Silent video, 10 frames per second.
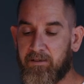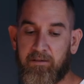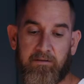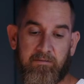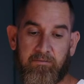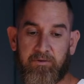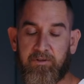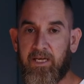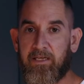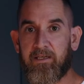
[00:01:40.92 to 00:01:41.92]
it and we'll
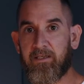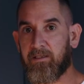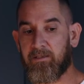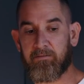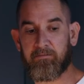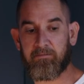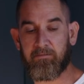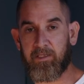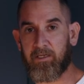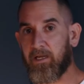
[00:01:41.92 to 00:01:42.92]
sand it, and then
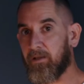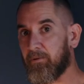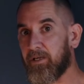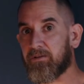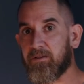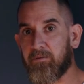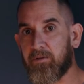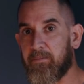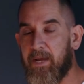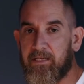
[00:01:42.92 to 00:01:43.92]
in another week or so we'll
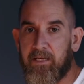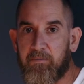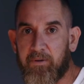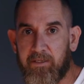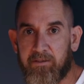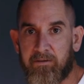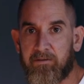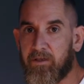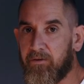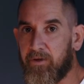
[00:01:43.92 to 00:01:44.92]
get back down the beach and
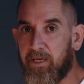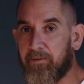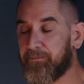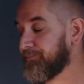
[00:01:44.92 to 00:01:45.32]
surf it again.